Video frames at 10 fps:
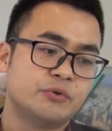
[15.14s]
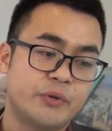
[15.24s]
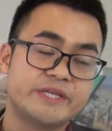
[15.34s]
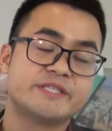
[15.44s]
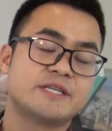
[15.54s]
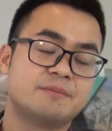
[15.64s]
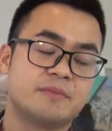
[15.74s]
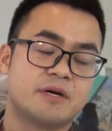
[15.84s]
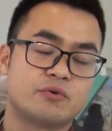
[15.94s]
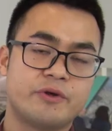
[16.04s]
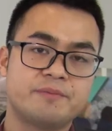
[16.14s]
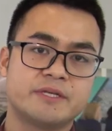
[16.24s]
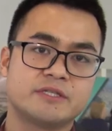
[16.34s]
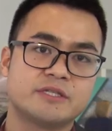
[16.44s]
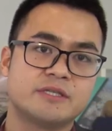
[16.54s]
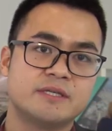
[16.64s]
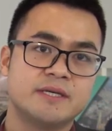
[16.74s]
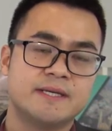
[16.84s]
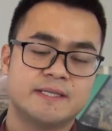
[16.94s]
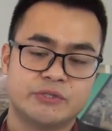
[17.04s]
reach some agreement
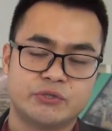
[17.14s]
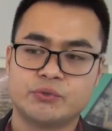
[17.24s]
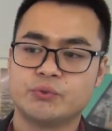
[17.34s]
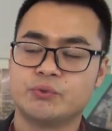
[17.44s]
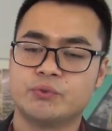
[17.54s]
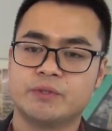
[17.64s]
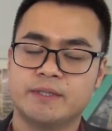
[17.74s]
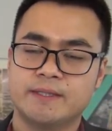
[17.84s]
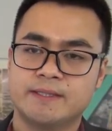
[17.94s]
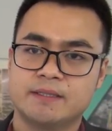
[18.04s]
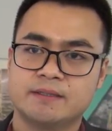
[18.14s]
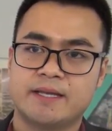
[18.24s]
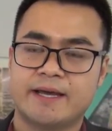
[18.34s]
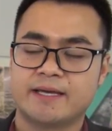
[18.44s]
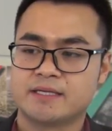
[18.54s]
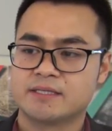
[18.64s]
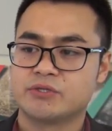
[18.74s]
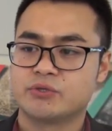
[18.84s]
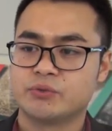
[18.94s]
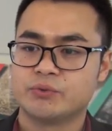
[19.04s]
to like
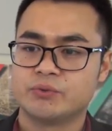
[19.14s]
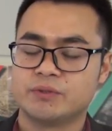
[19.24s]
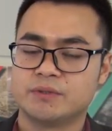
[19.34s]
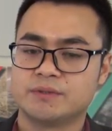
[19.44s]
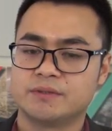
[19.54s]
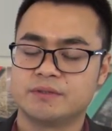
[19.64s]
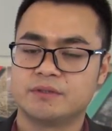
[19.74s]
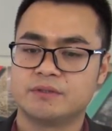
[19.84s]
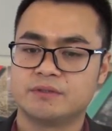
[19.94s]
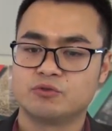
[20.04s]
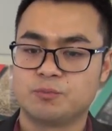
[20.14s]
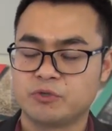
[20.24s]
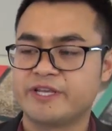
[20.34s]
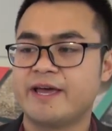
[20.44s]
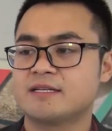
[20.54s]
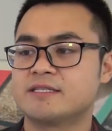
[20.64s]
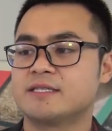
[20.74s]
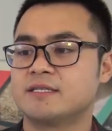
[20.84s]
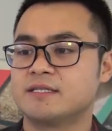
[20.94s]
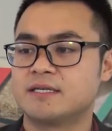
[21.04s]
to to
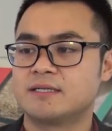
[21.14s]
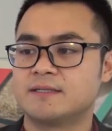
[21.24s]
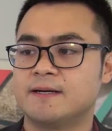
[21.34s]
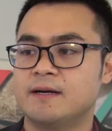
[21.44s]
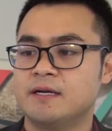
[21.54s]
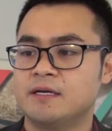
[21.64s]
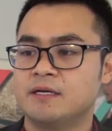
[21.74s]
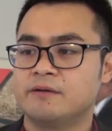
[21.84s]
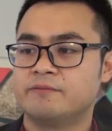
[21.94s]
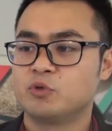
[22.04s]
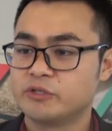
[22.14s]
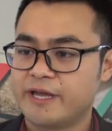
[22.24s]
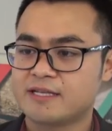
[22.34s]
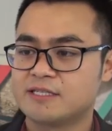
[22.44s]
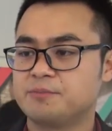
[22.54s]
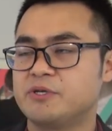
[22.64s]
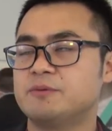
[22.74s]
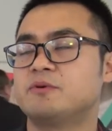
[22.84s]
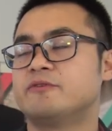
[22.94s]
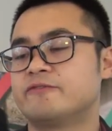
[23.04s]
protect their protect the
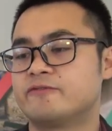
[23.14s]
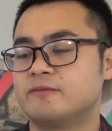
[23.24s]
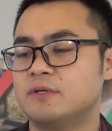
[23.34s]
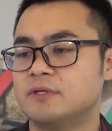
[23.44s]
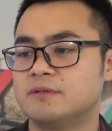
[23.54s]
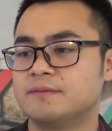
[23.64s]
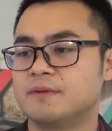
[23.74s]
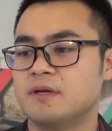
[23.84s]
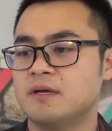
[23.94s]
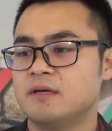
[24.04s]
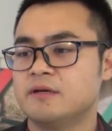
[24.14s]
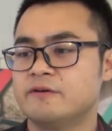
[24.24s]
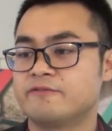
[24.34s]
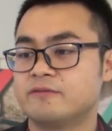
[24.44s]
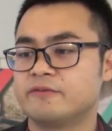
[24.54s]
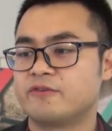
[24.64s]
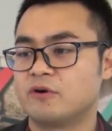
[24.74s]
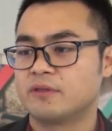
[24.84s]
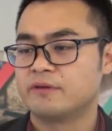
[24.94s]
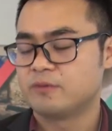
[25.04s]
people um,
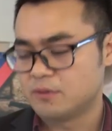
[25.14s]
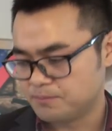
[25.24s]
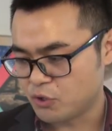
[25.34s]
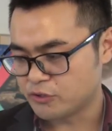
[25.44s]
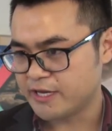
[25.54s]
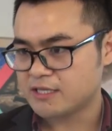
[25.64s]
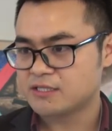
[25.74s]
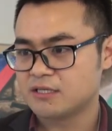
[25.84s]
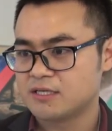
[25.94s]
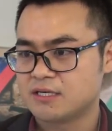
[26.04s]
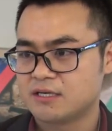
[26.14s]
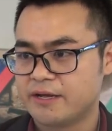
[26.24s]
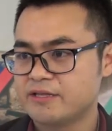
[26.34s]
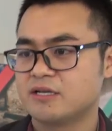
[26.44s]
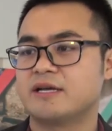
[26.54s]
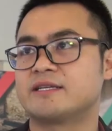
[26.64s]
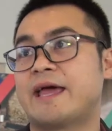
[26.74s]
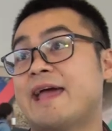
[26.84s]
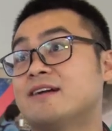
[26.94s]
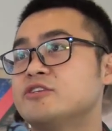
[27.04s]
from pro protect the internet
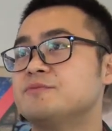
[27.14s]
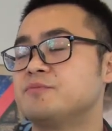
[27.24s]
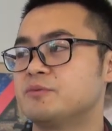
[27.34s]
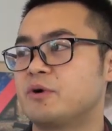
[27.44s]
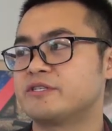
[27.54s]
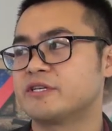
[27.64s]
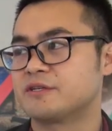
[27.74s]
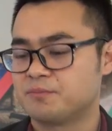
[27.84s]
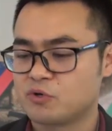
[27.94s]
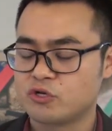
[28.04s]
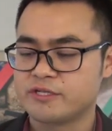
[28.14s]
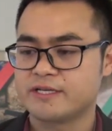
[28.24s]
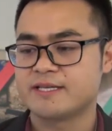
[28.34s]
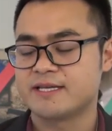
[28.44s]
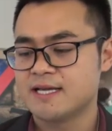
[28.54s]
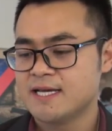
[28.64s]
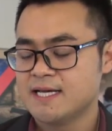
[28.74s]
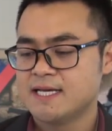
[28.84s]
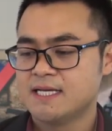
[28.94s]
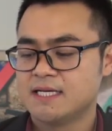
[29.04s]
hurting people. I think because I think
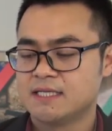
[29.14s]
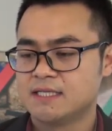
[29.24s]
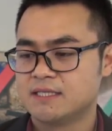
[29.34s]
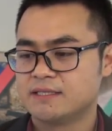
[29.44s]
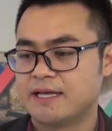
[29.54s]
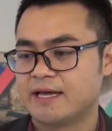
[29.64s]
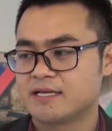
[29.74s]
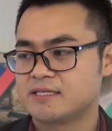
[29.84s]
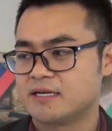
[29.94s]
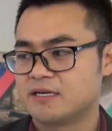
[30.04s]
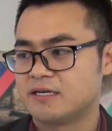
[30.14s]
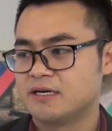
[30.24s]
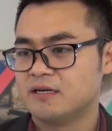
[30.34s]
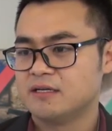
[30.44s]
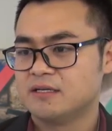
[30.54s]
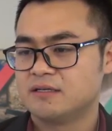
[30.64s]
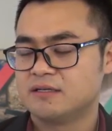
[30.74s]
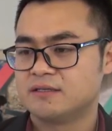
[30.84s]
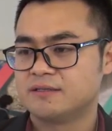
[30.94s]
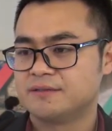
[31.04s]
uh, like their uh,